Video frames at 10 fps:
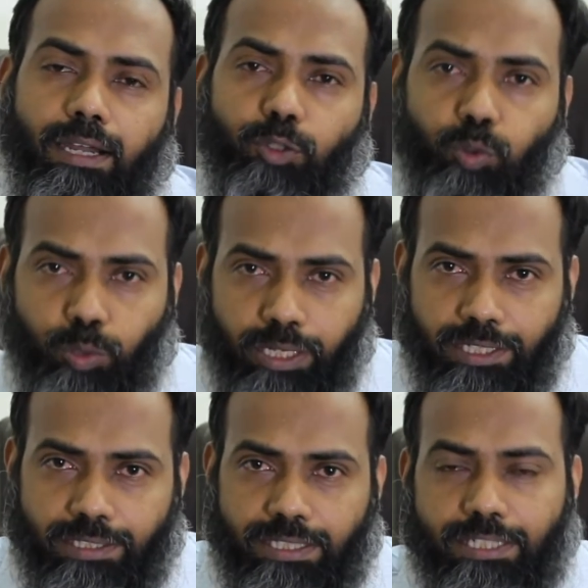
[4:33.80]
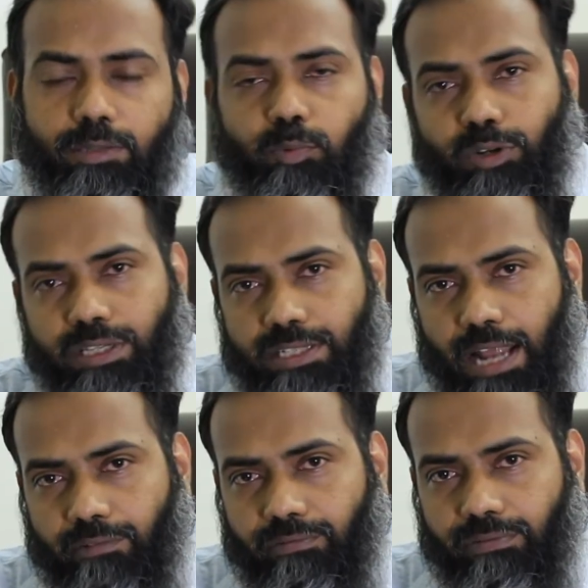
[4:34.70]
juniors and supporting
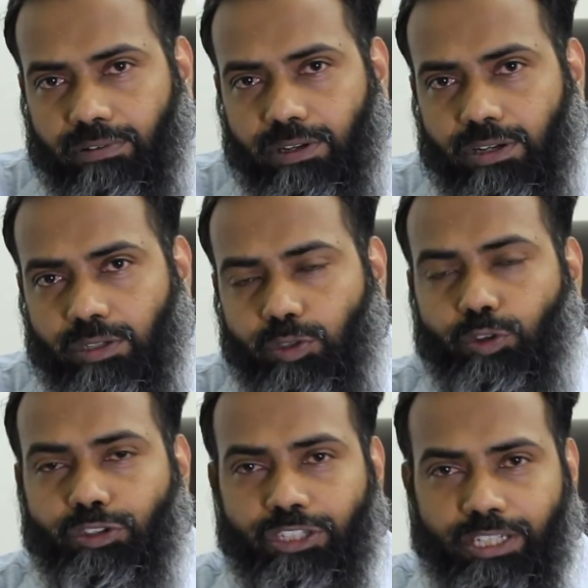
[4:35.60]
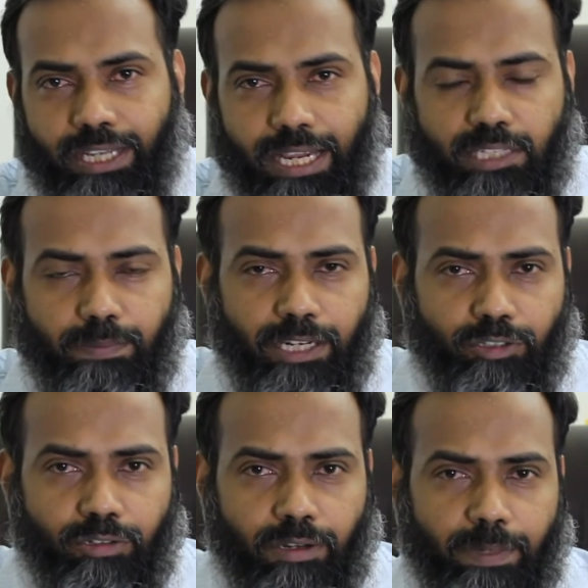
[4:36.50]
staff. So she explains
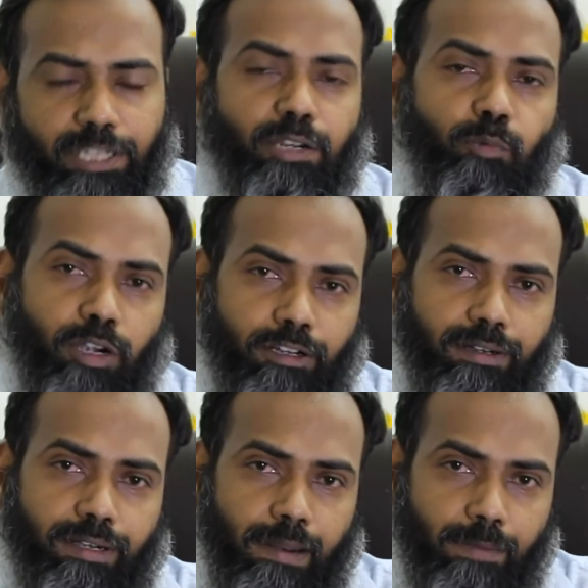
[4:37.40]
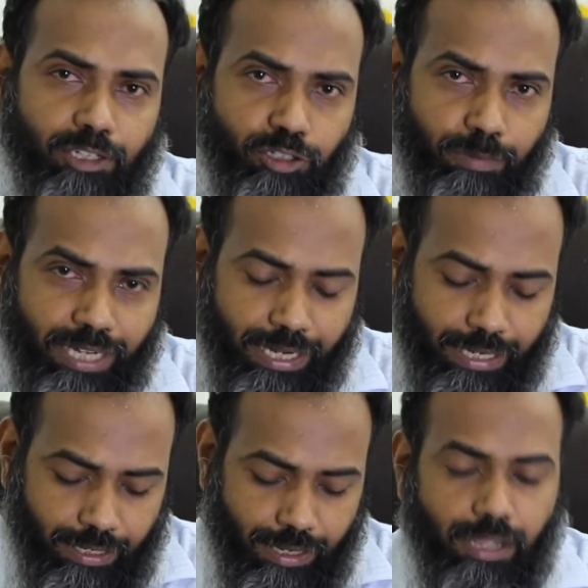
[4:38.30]
to the patient what are the tablets to be
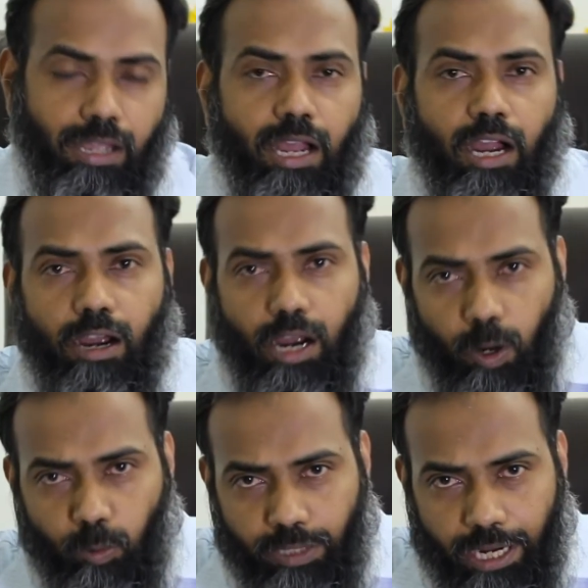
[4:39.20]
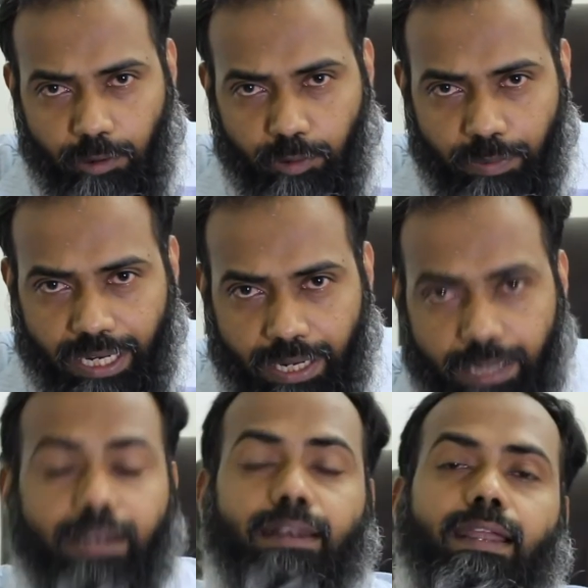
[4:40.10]
taken, how they have to be
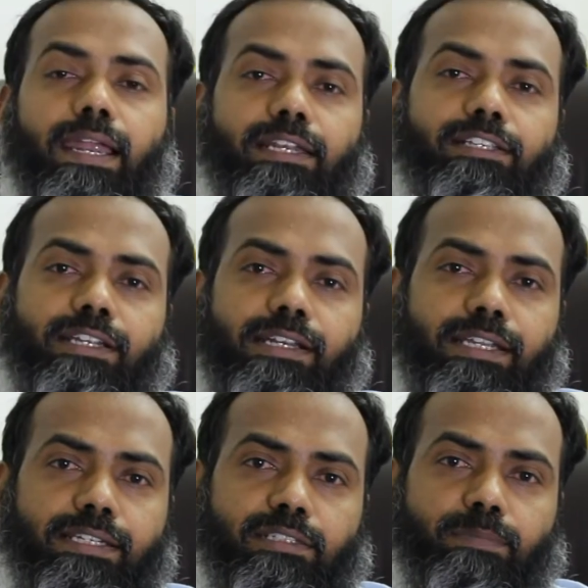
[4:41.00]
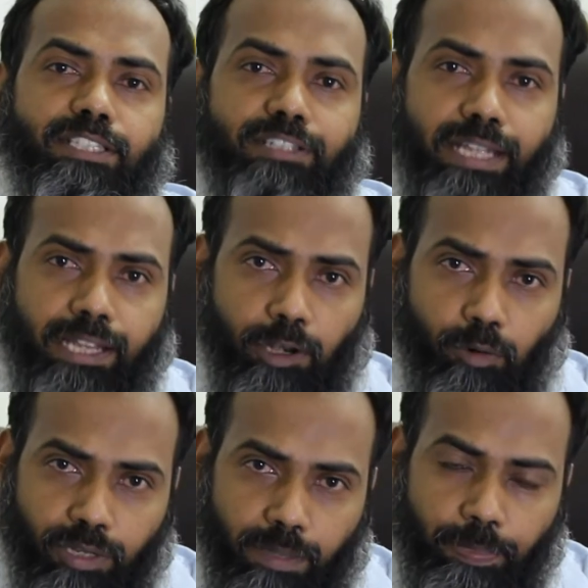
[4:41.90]
taken, and she clears by sitting
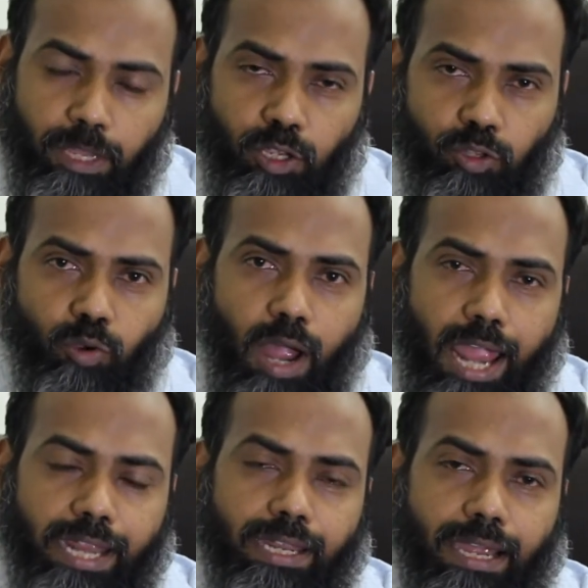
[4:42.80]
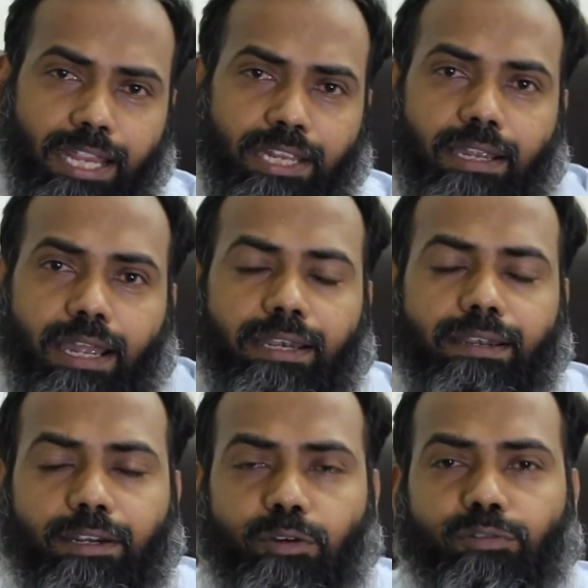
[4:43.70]
around them. So I
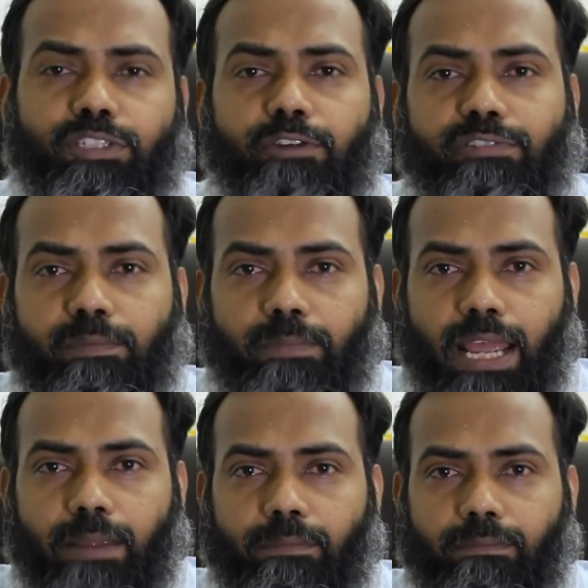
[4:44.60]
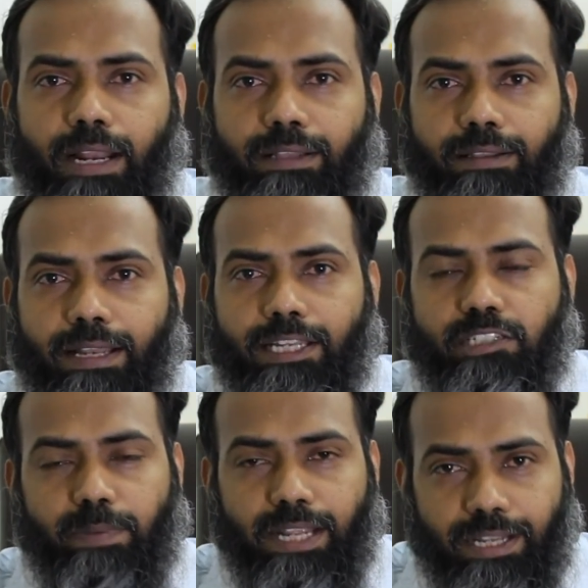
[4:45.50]
tend to save some time rather than
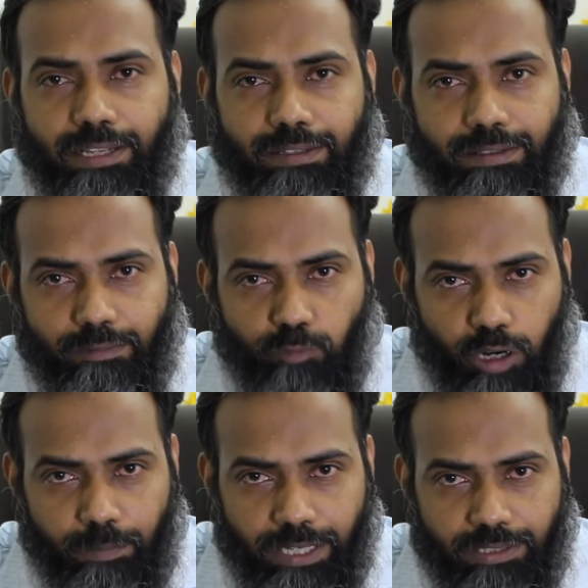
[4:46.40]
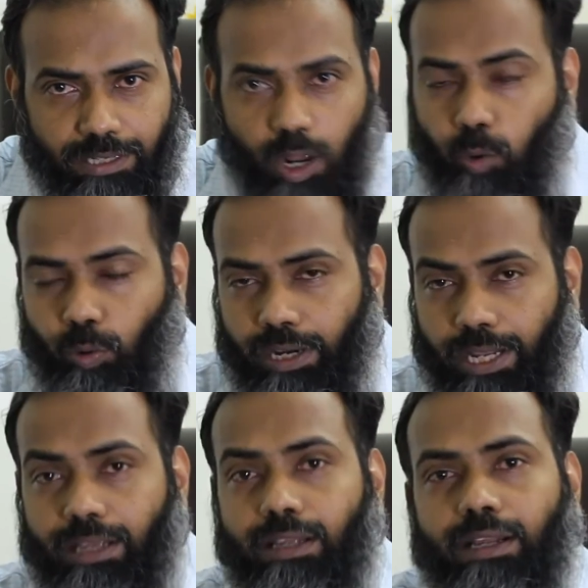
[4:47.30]
explaining what medicine how to
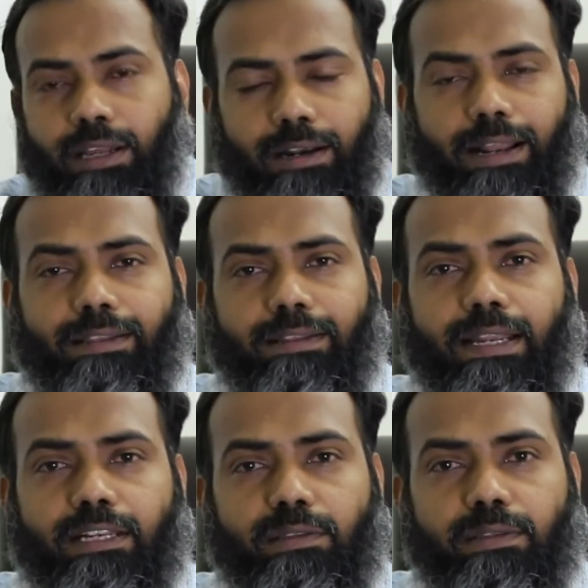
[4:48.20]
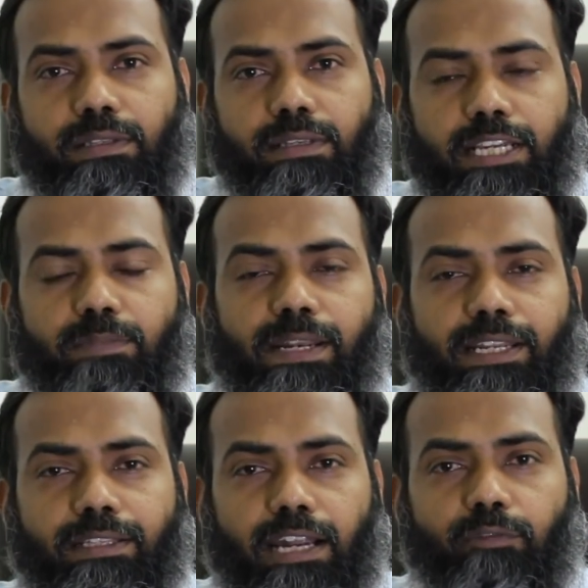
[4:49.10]
take. Rather than
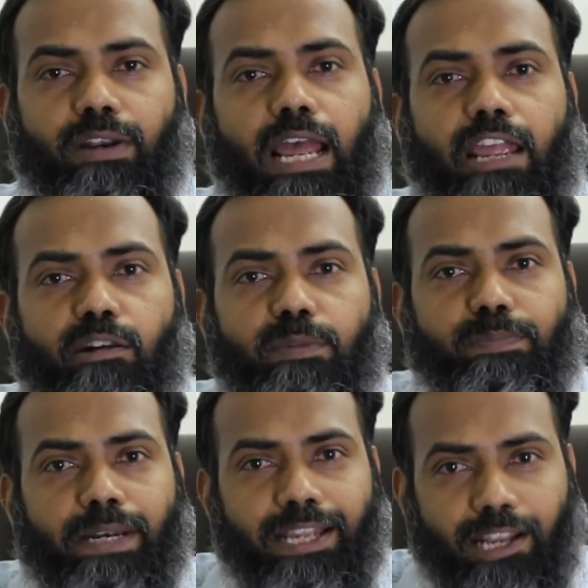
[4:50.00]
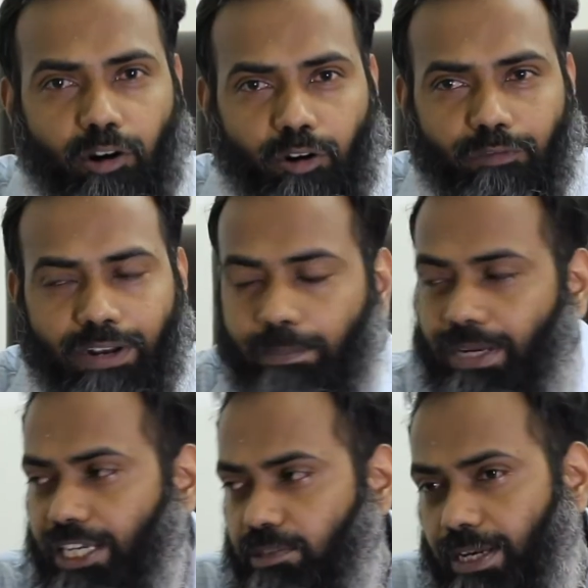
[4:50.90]
explaining that one, I will be spending a lot of time in
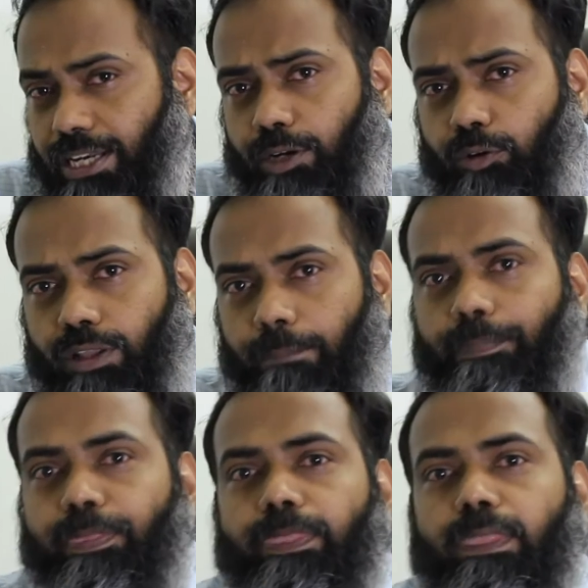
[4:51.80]
explaining to them